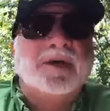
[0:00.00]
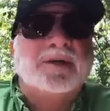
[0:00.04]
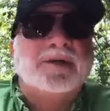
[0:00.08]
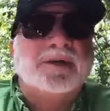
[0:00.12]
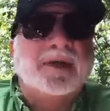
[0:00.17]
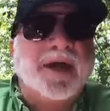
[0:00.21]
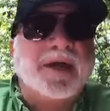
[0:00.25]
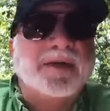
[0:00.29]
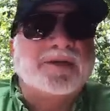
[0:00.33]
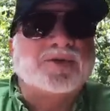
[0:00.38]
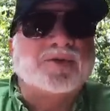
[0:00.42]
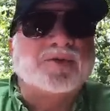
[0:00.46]

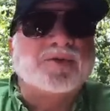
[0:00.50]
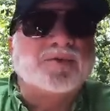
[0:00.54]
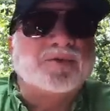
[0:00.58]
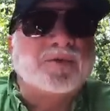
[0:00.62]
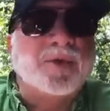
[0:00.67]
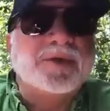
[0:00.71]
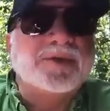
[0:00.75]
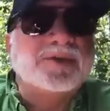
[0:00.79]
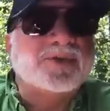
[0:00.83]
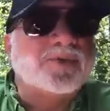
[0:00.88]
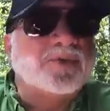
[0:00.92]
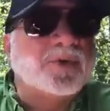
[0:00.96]
natural
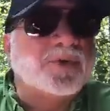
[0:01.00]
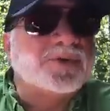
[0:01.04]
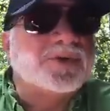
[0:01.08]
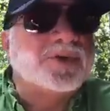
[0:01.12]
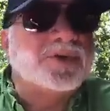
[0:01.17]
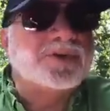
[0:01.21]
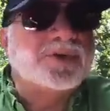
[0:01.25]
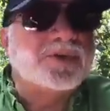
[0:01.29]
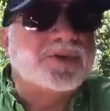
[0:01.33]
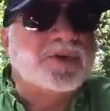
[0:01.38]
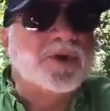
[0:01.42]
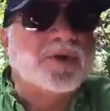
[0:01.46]

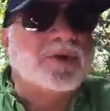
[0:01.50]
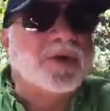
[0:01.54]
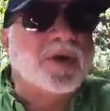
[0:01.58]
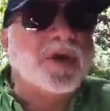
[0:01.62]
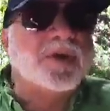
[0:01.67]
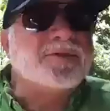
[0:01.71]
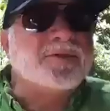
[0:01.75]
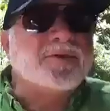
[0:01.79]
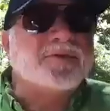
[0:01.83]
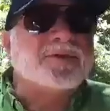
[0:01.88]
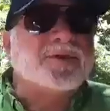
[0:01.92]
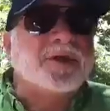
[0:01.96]
resources or
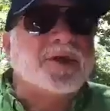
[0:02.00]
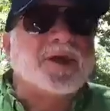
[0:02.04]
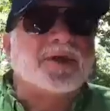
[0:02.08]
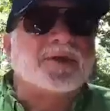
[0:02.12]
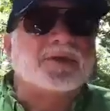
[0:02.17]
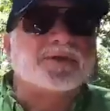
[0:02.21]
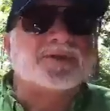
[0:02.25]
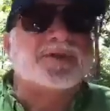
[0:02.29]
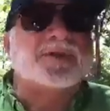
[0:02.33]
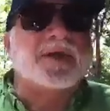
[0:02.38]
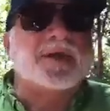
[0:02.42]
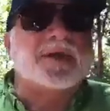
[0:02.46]
other
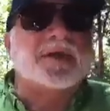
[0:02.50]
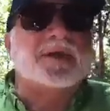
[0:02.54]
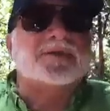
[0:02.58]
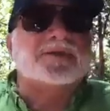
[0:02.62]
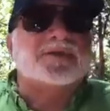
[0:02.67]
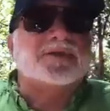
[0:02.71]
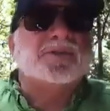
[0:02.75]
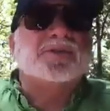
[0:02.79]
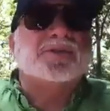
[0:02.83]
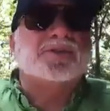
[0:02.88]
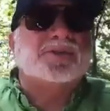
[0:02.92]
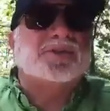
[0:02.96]
things that can
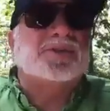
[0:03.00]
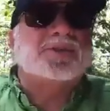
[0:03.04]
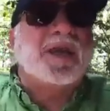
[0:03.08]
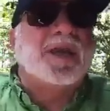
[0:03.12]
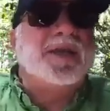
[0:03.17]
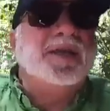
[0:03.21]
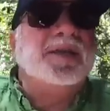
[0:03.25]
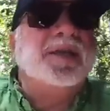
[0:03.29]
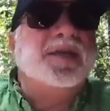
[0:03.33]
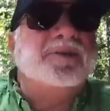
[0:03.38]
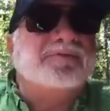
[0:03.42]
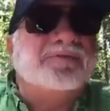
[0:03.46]

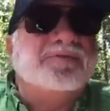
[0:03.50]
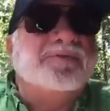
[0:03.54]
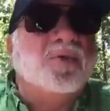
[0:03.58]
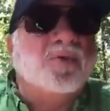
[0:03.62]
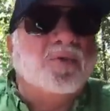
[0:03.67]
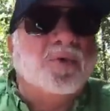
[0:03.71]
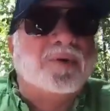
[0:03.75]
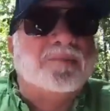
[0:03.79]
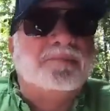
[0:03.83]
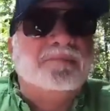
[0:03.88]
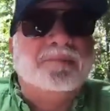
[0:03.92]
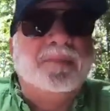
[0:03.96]
sustain it for
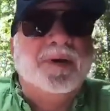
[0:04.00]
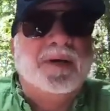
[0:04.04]
them.